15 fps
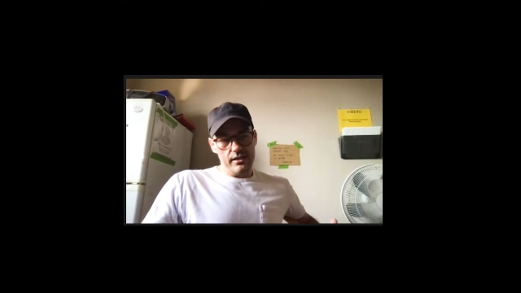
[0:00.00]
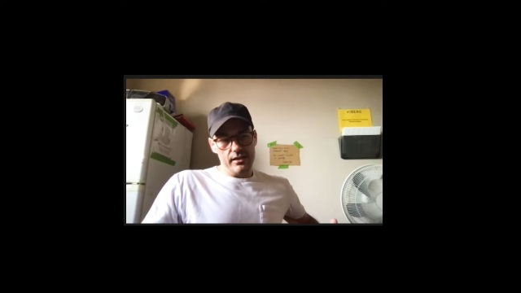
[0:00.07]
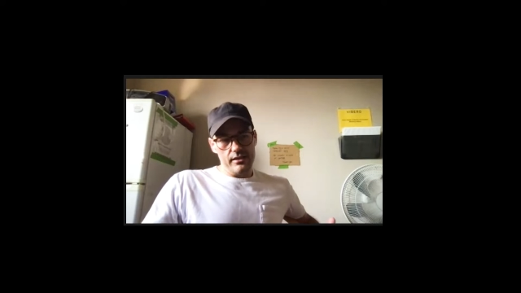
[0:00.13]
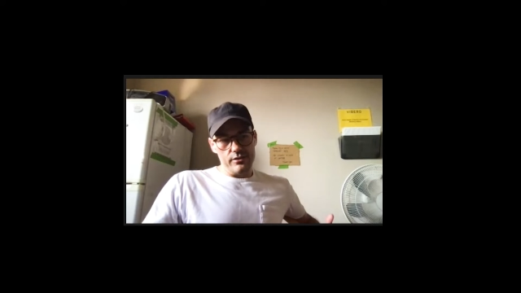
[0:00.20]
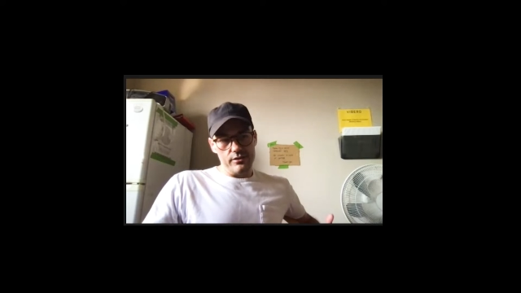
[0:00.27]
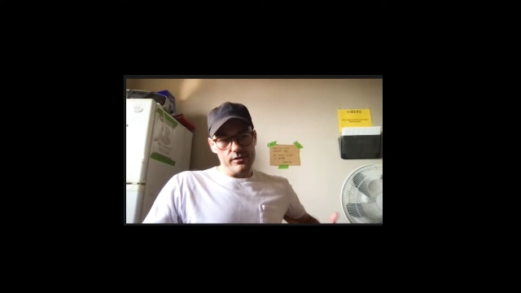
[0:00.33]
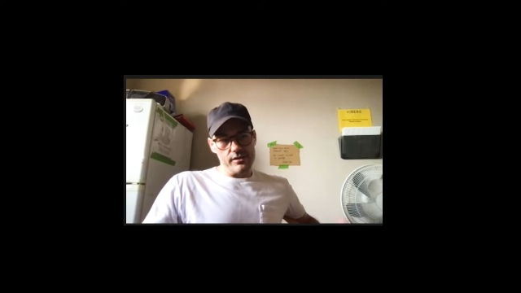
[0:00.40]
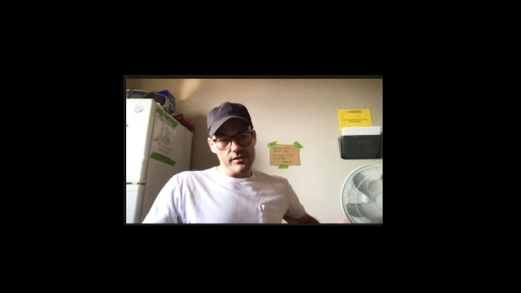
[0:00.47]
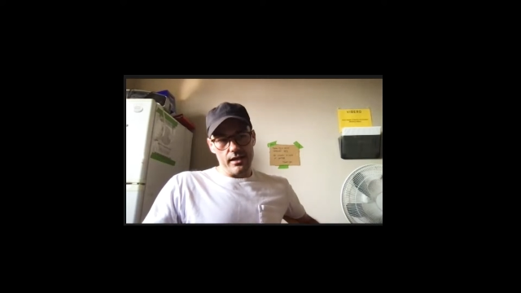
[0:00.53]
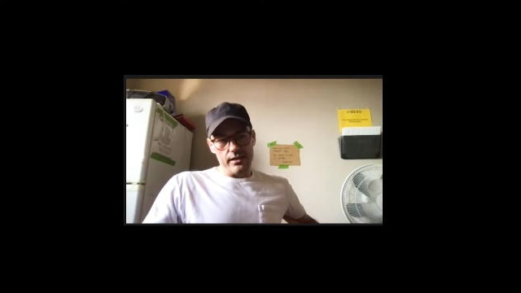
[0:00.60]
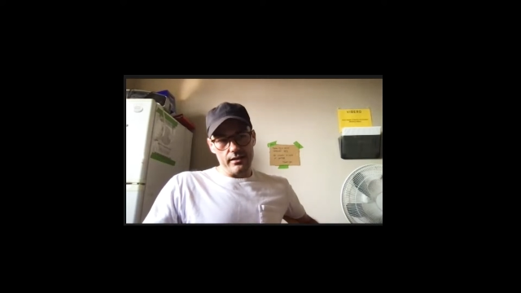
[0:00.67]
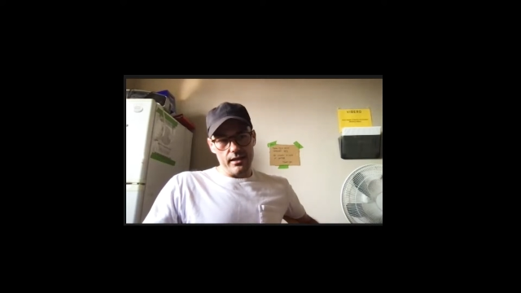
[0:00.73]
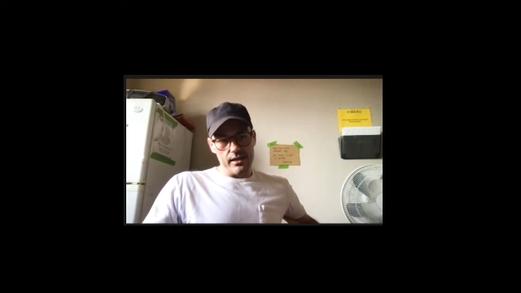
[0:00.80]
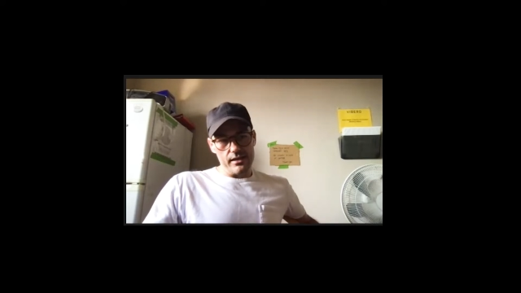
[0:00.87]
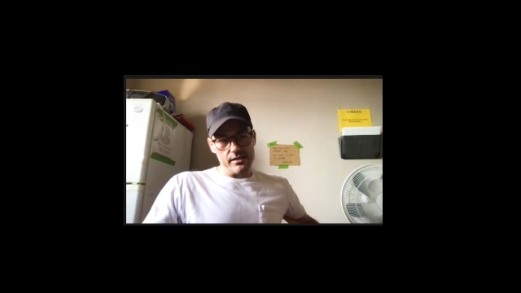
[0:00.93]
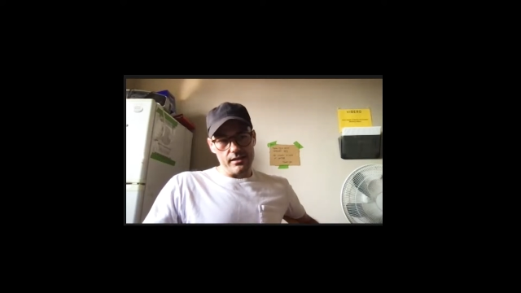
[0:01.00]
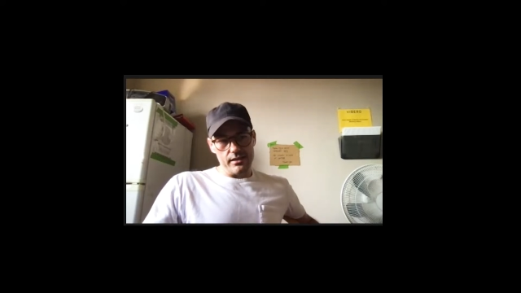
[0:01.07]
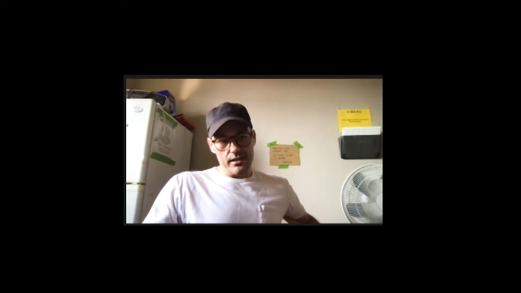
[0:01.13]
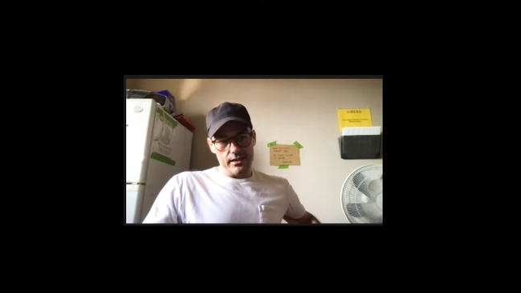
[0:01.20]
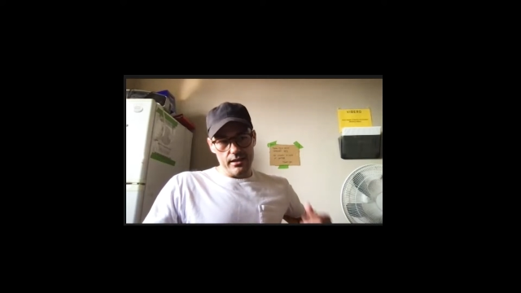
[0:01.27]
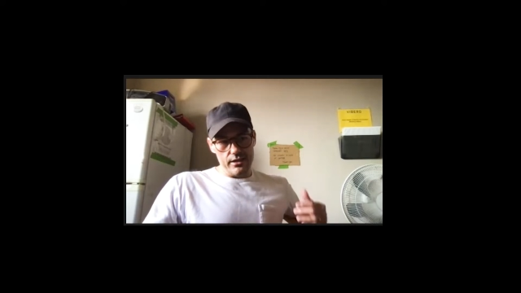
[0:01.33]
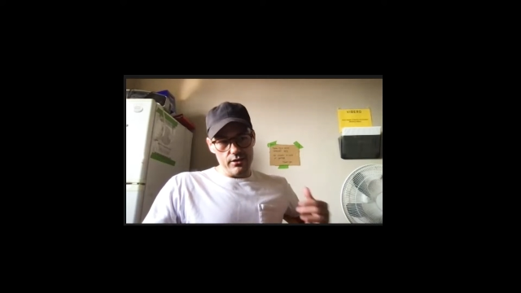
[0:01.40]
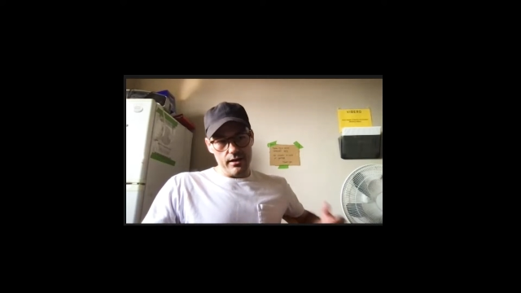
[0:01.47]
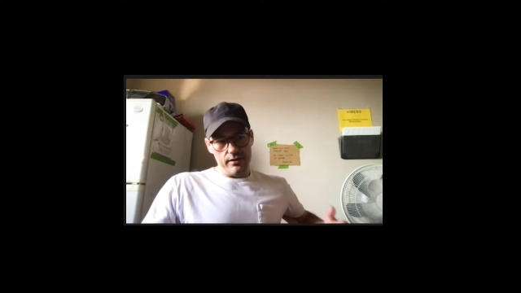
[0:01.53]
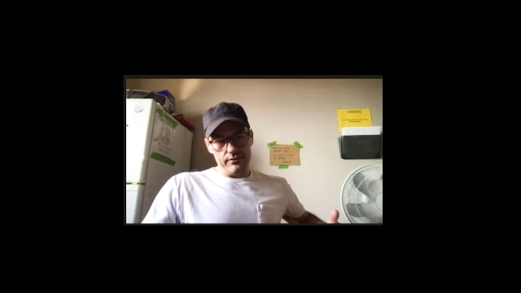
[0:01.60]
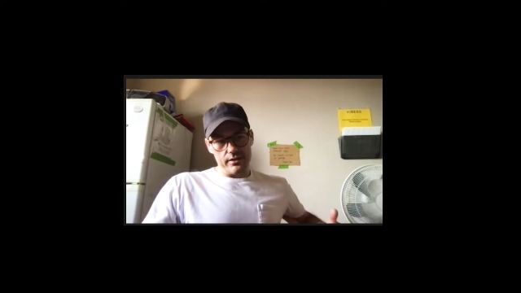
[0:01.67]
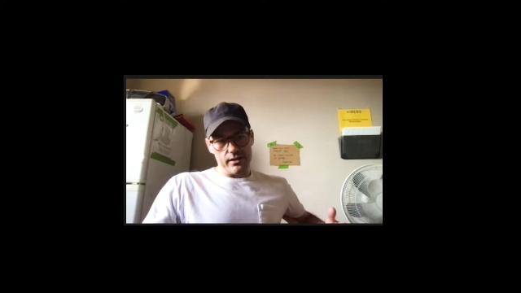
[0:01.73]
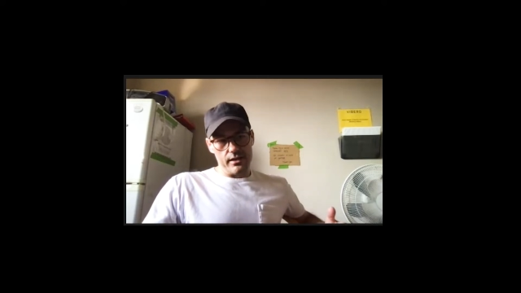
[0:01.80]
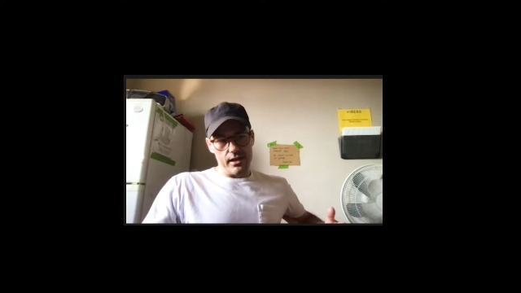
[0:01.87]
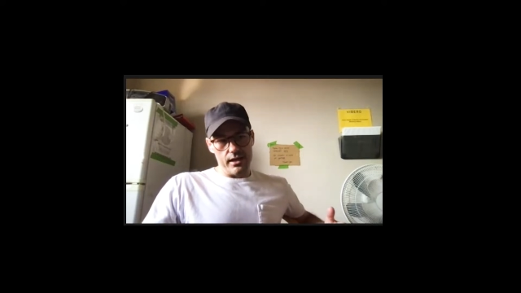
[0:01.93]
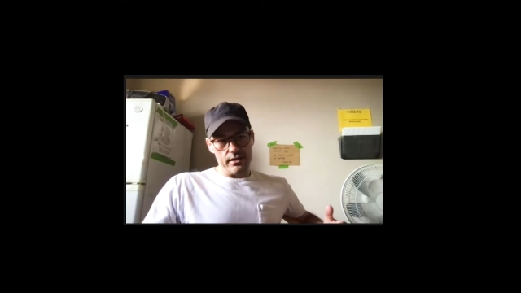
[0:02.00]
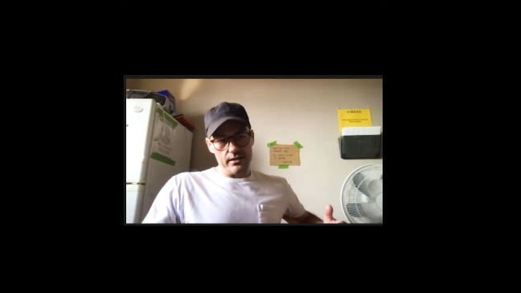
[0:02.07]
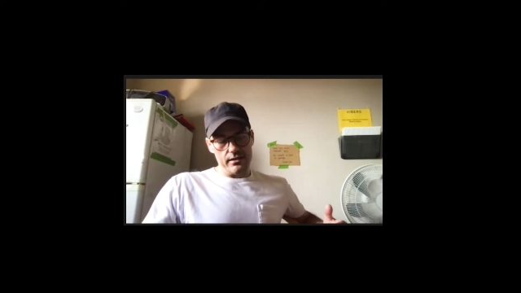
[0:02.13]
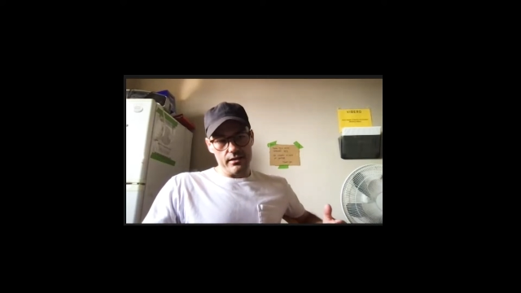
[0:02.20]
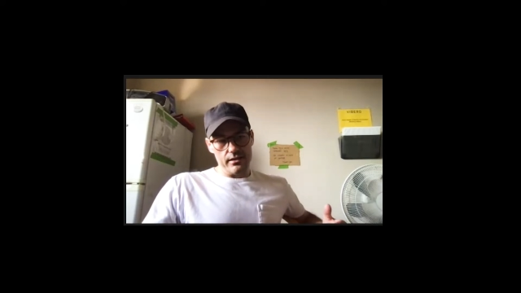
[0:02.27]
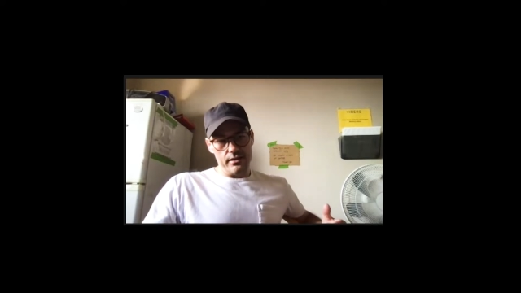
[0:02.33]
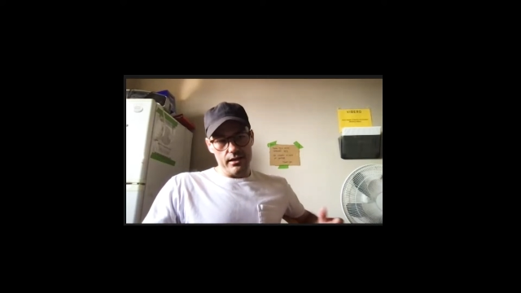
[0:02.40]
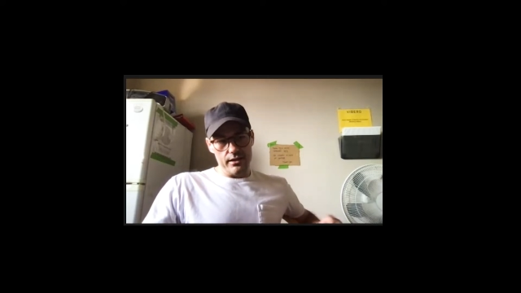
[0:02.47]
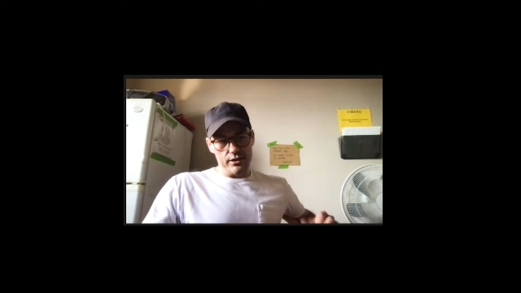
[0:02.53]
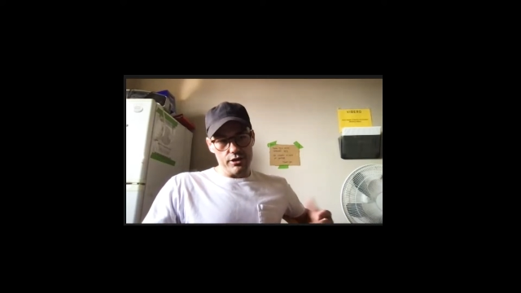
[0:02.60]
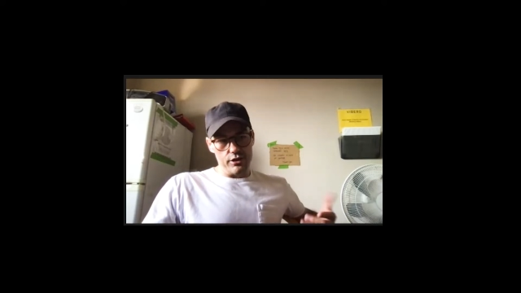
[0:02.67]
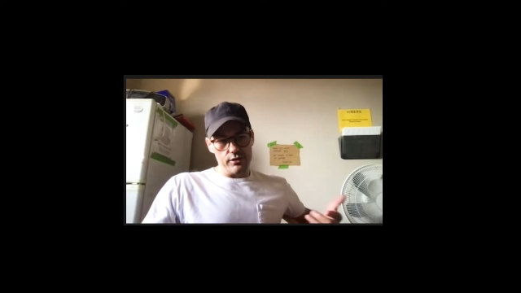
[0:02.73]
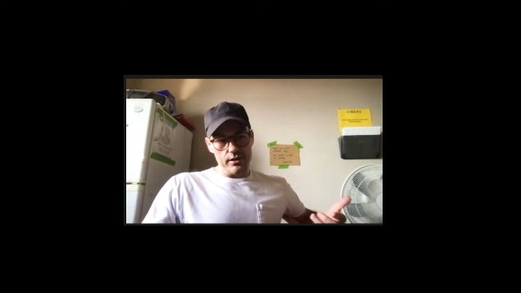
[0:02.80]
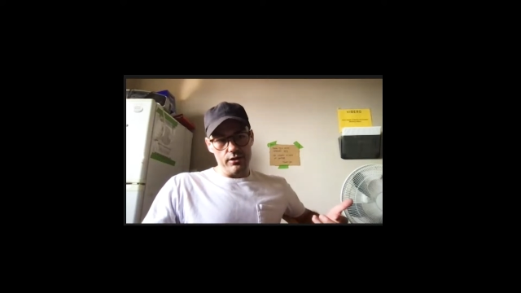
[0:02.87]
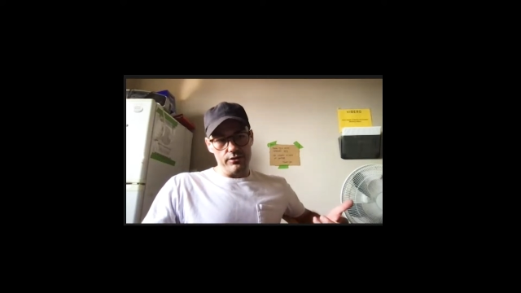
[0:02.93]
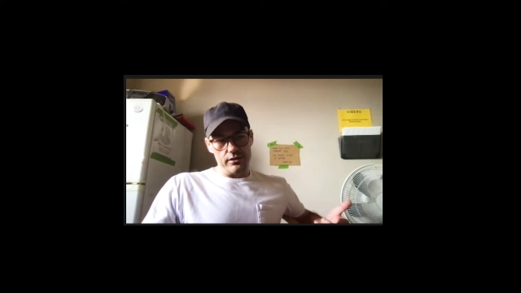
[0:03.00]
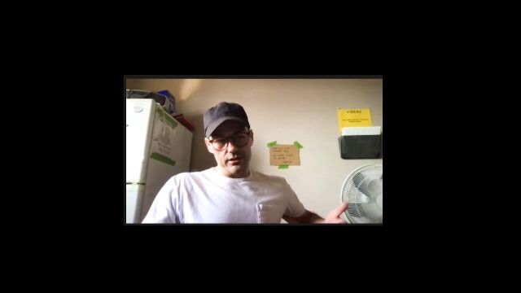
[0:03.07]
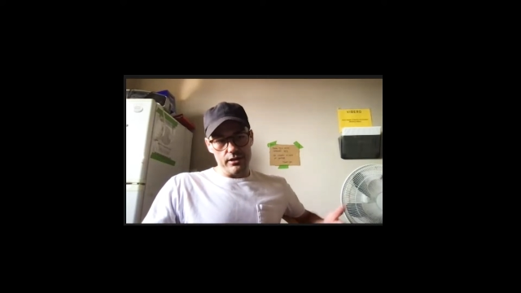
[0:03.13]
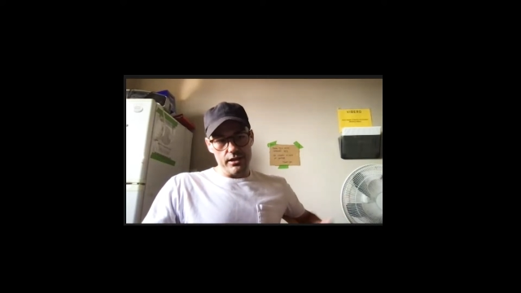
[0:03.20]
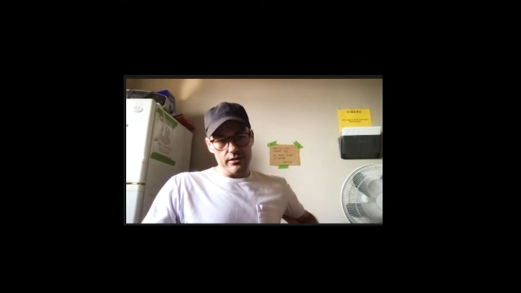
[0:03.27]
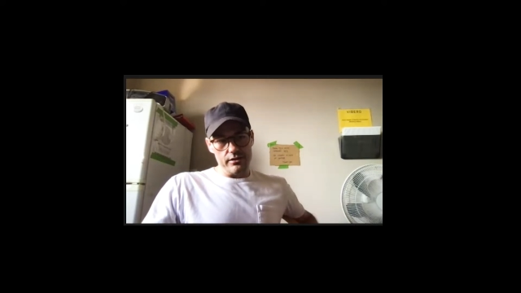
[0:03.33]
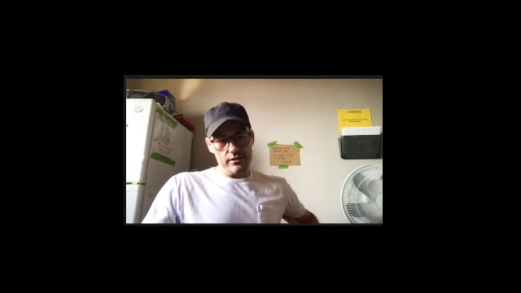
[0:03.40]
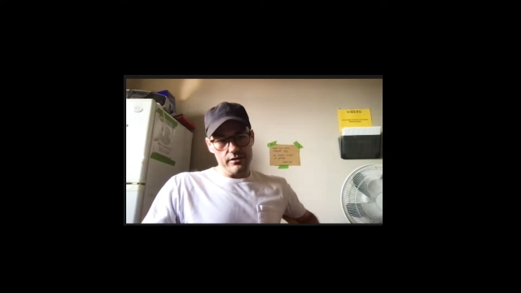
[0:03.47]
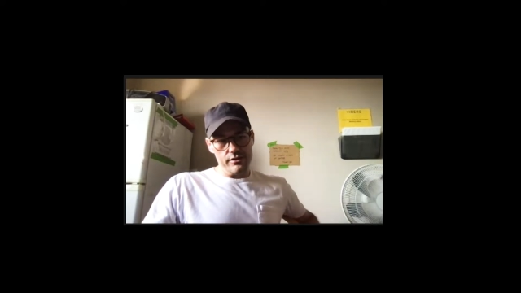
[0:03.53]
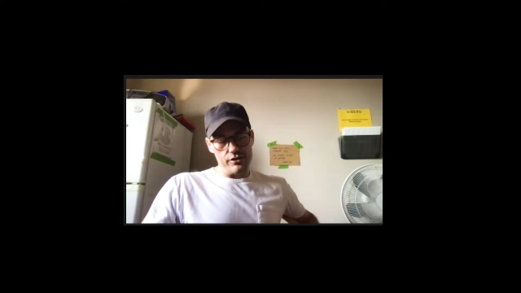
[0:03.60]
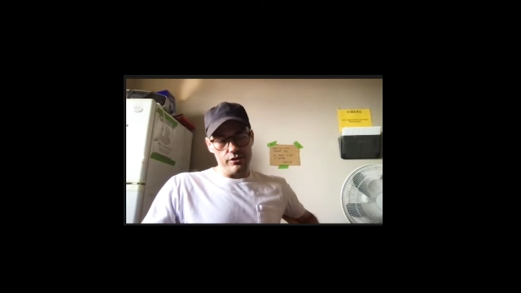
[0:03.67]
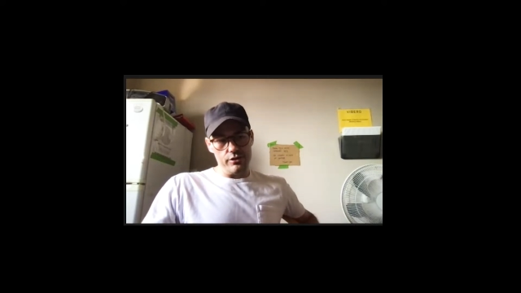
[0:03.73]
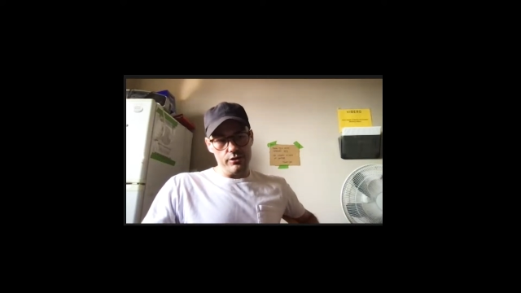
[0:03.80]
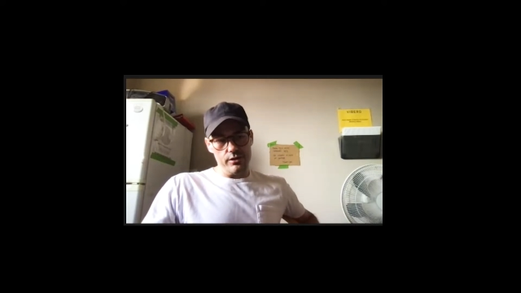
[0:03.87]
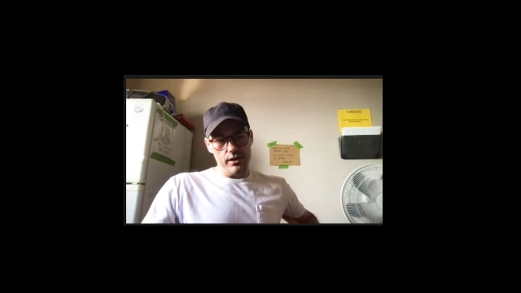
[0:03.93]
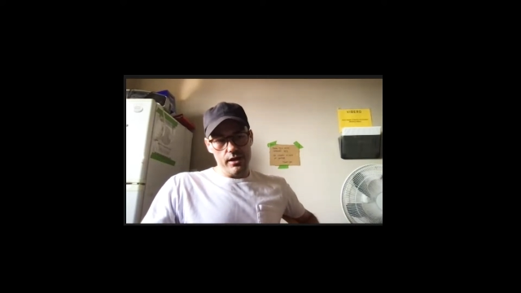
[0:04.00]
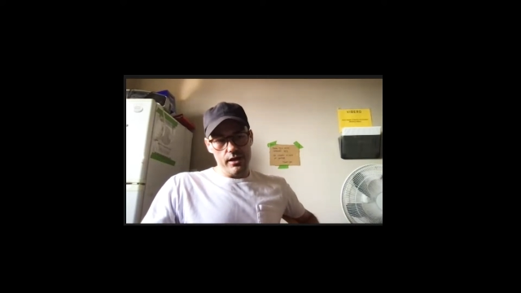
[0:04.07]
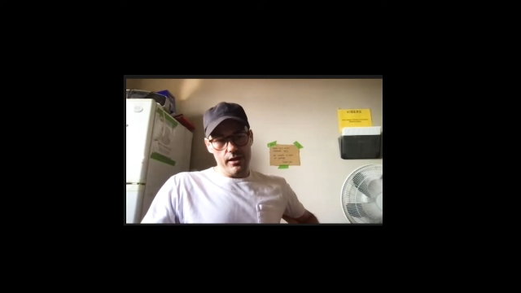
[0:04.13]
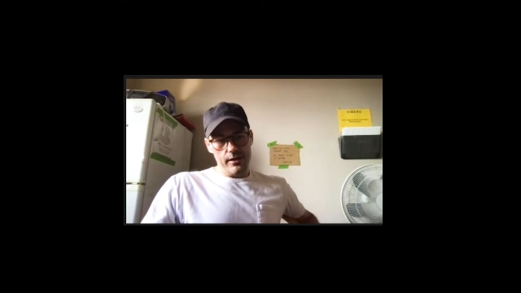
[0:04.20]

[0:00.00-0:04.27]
you side last it and then you have to cut and turn out the leather. So